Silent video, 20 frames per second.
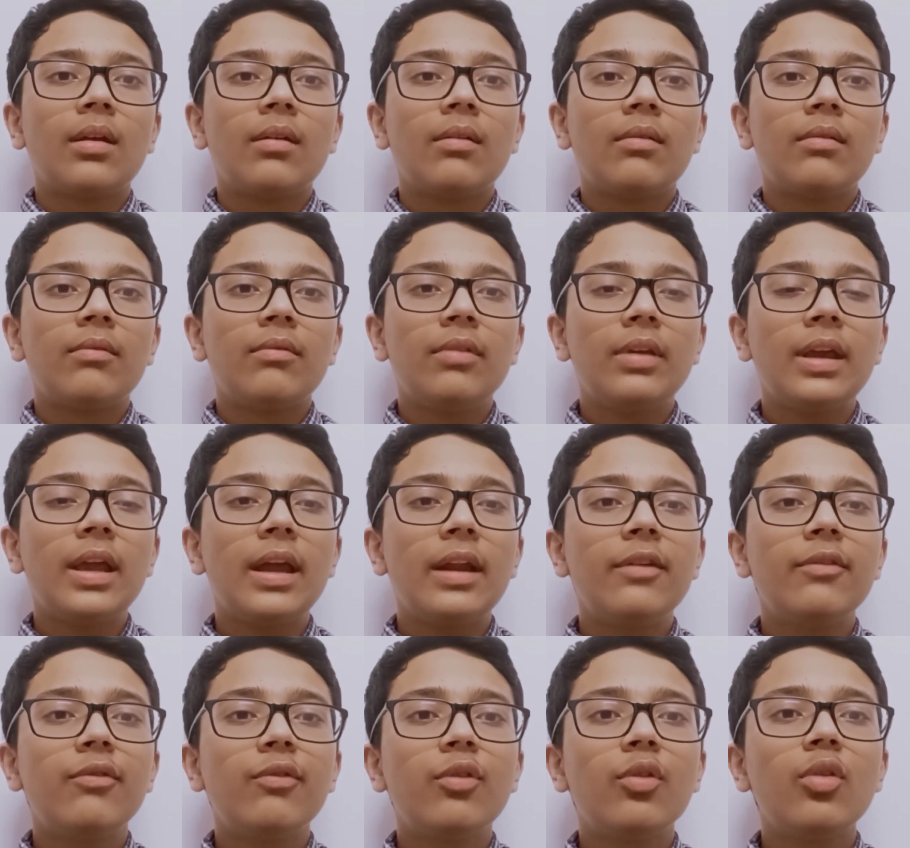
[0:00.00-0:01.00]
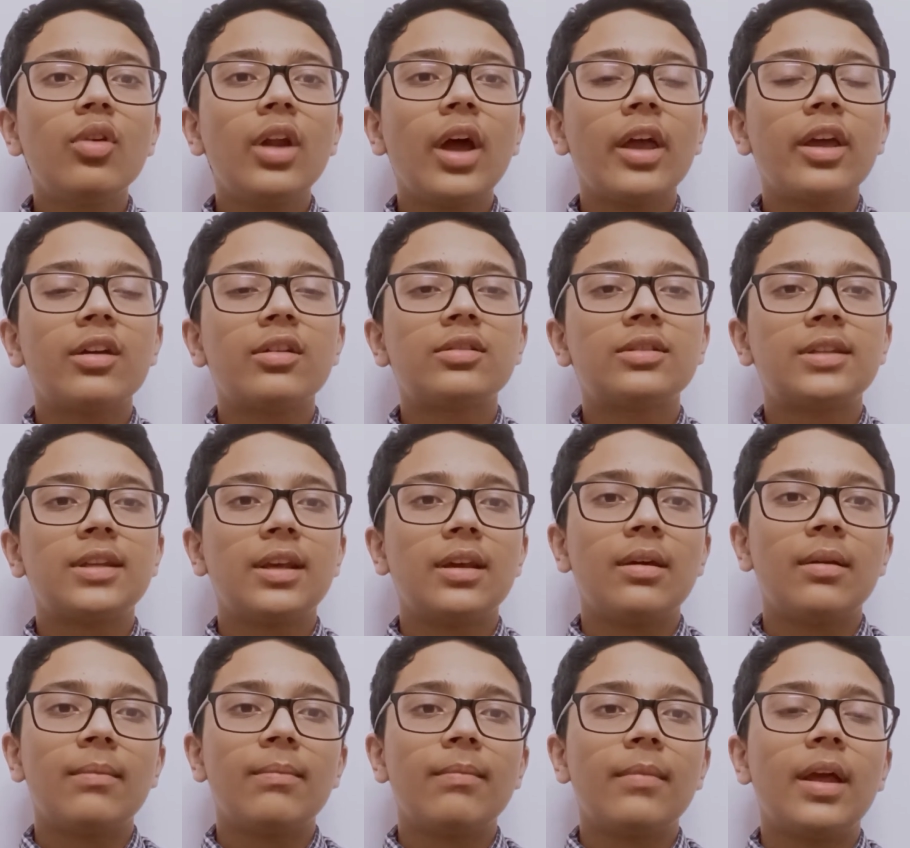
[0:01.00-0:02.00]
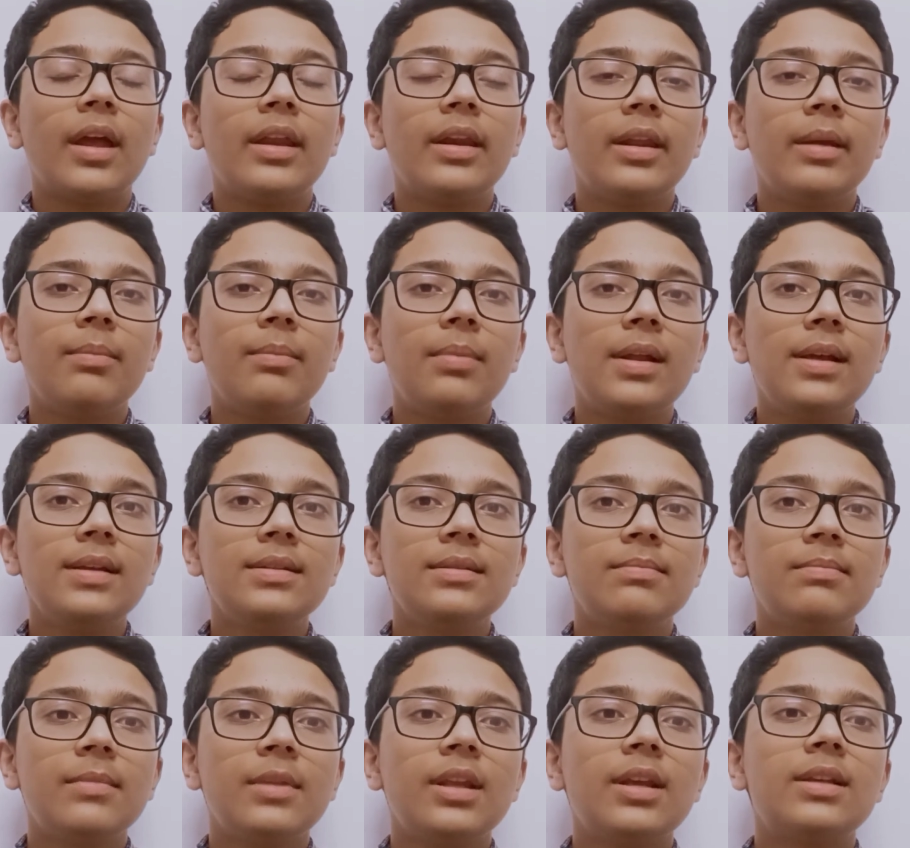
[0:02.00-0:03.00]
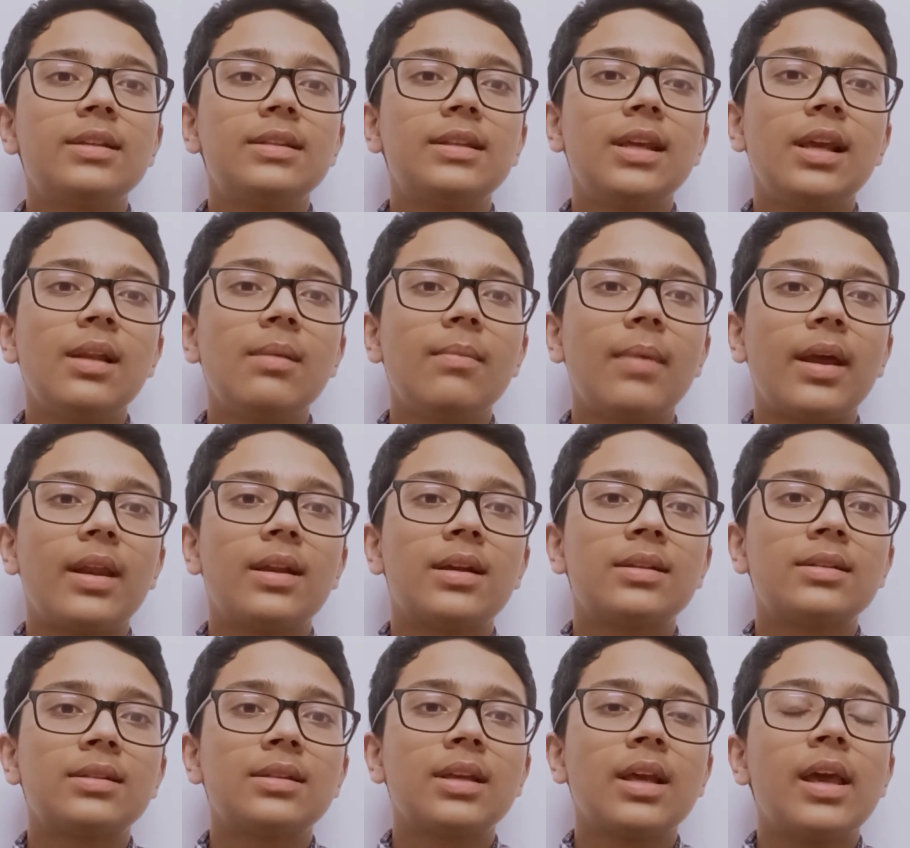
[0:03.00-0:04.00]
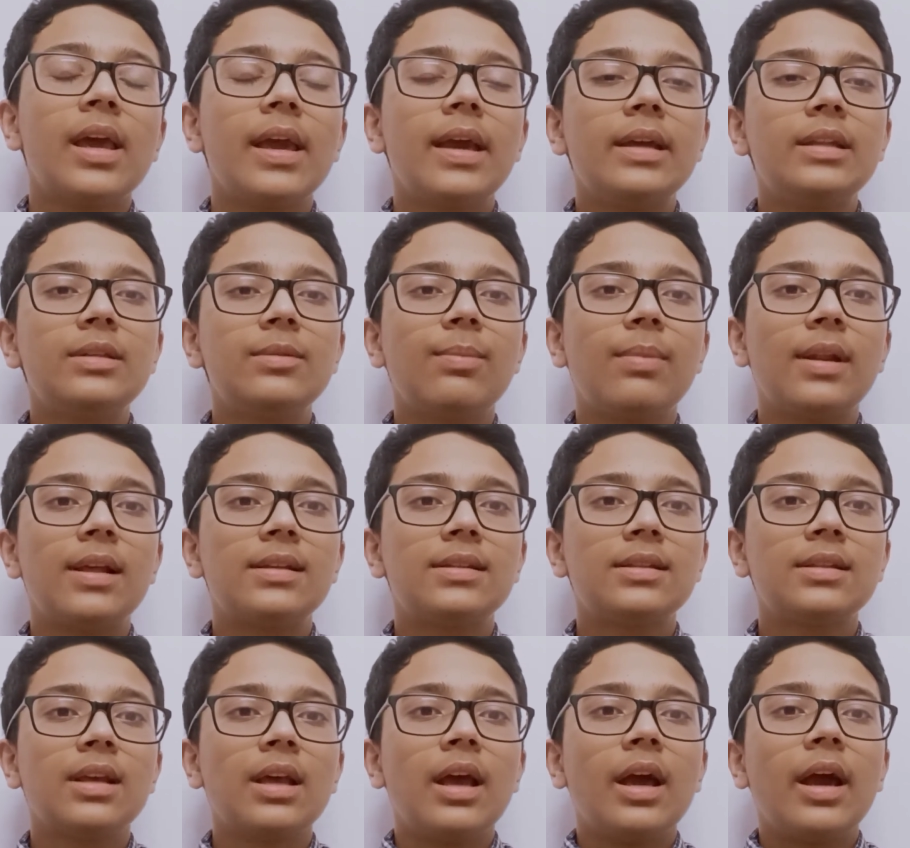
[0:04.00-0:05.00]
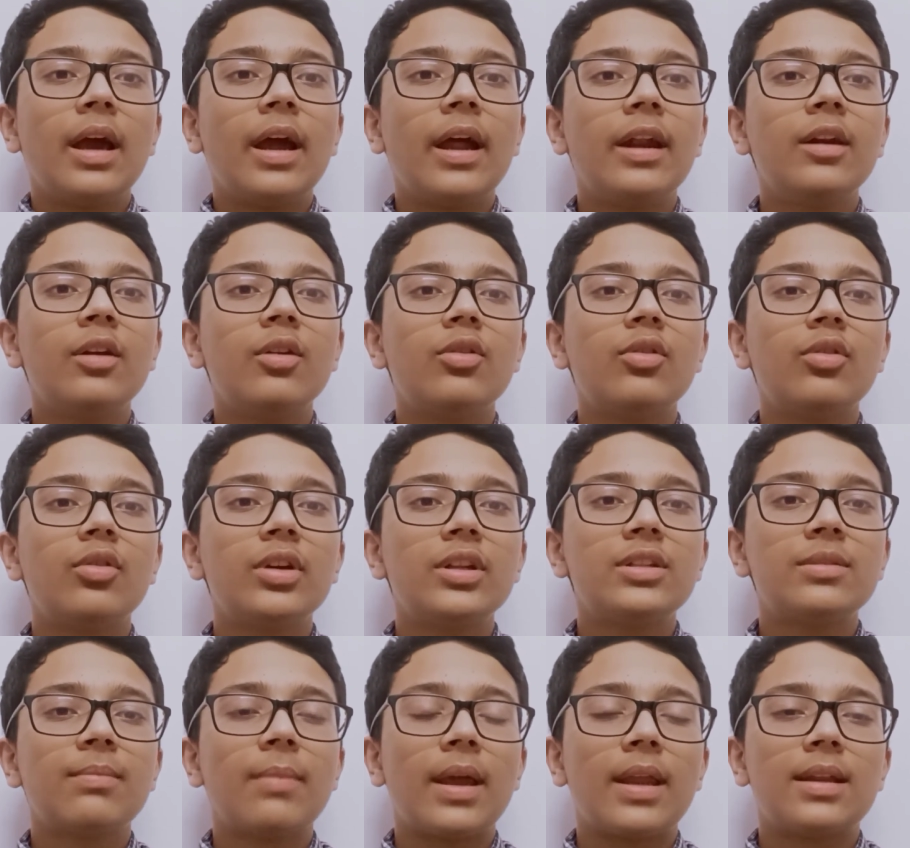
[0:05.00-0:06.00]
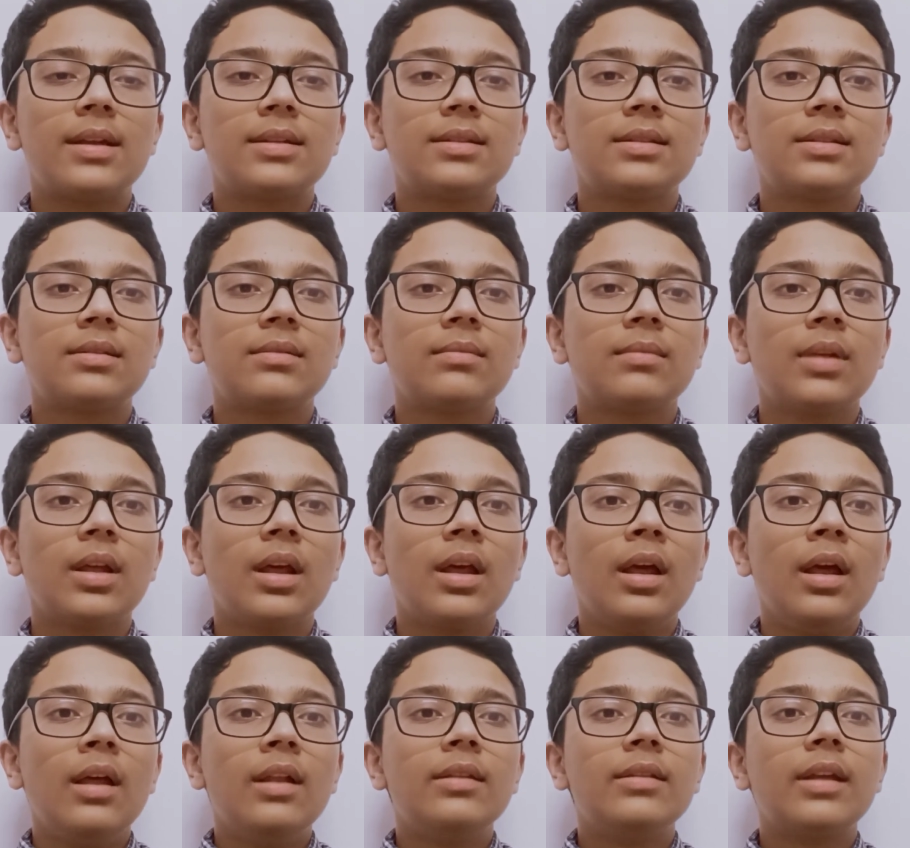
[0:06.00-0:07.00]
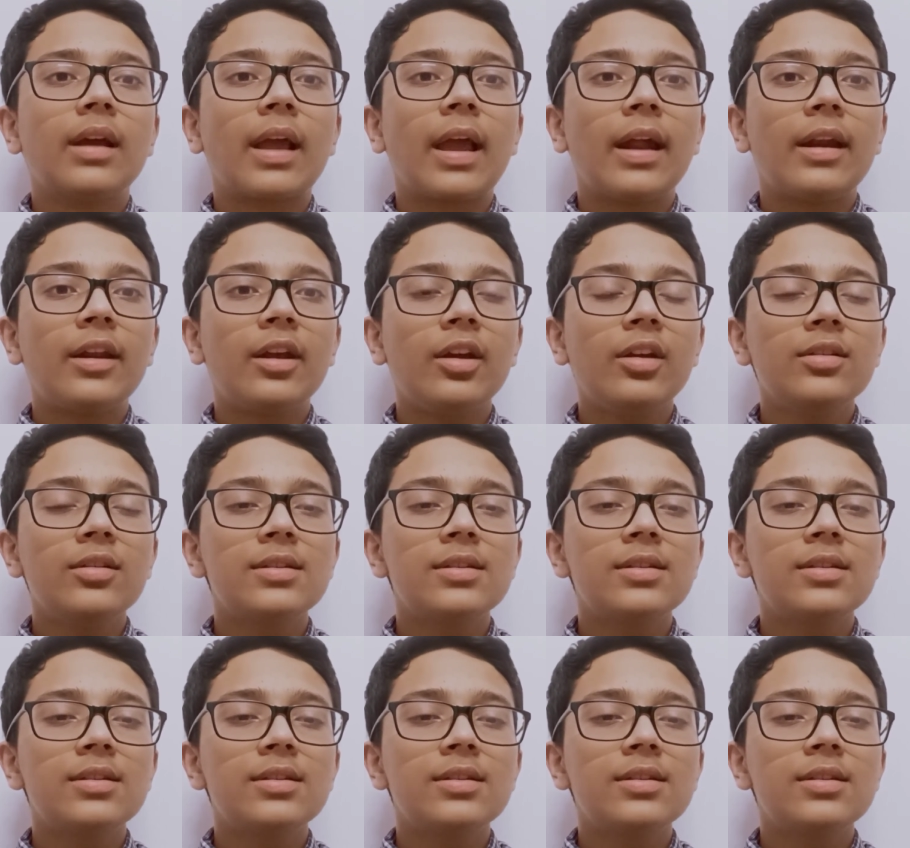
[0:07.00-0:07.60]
We get 4 ions here, Na+, Cl-, H+, and OH-. The cations